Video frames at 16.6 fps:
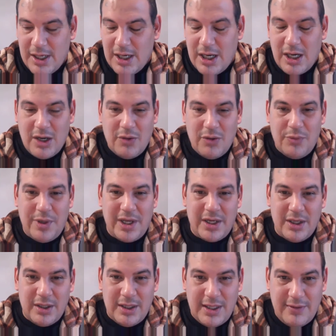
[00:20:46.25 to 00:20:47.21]
How are we going
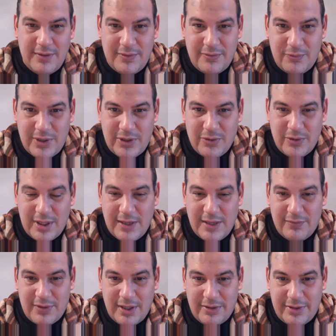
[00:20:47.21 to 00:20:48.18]
to live if we don't
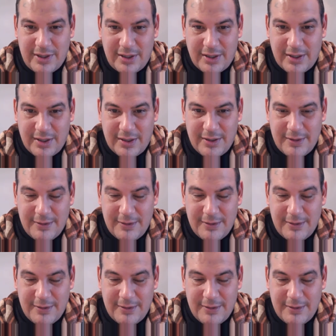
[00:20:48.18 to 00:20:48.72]
have nothing?